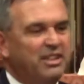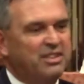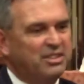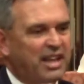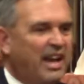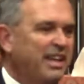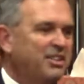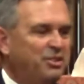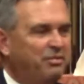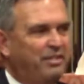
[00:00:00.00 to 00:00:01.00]
the
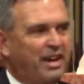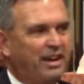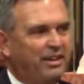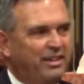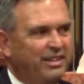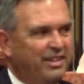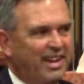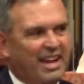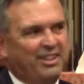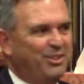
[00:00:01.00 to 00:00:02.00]
science of fire. And
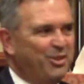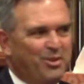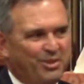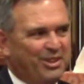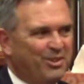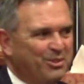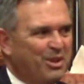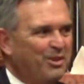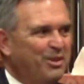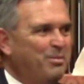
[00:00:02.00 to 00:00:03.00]
I could go on and on
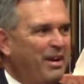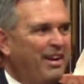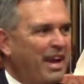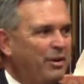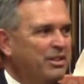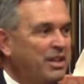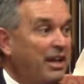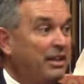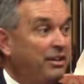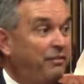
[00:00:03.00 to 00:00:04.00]
talking about how
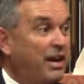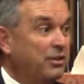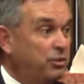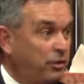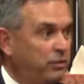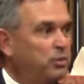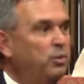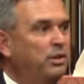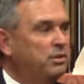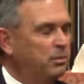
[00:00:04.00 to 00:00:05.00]
exciting the fire
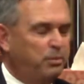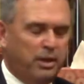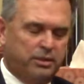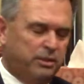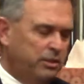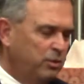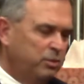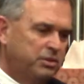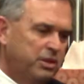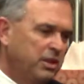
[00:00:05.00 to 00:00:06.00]
service was. The brotherhood
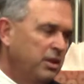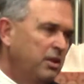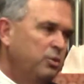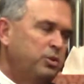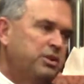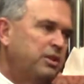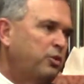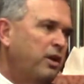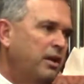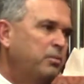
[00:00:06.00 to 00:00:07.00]
was
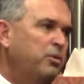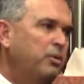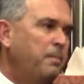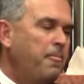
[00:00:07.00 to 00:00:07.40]
incredible.